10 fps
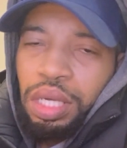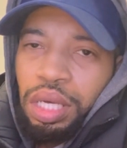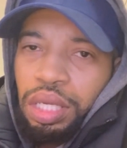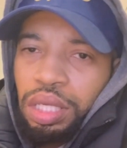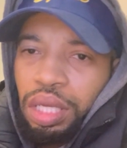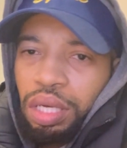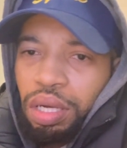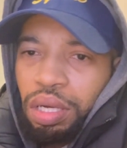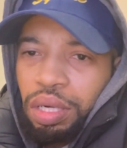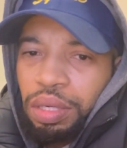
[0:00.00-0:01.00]
And then,
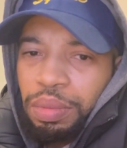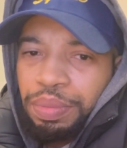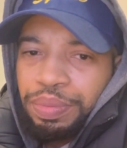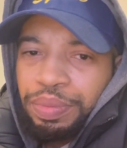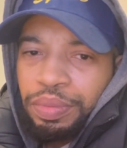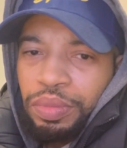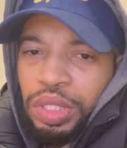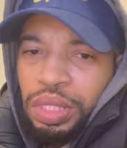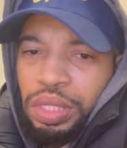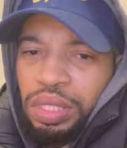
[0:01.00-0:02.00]

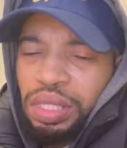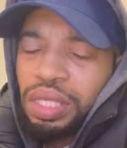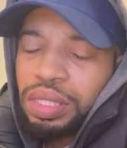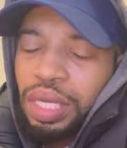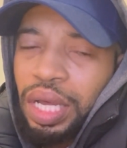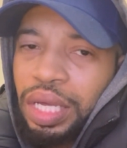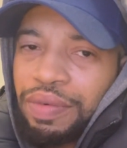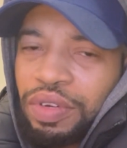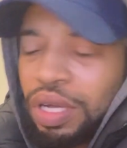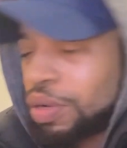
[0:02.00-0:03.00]
6ix9ine,
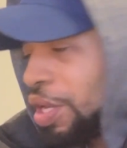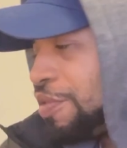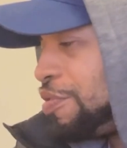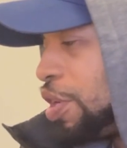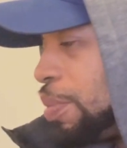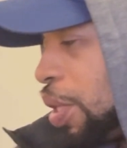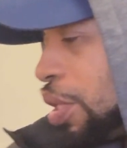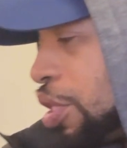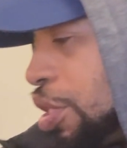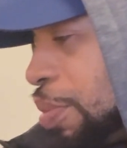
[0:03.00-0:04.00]
even though I don't give a fuck about
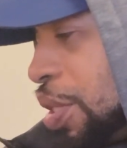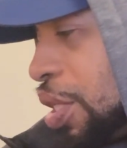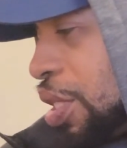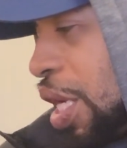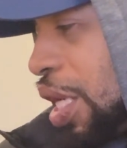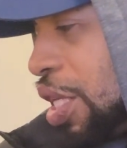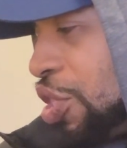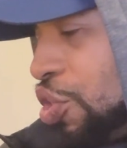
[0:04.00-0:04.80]
that shit, but 6ix9ine and his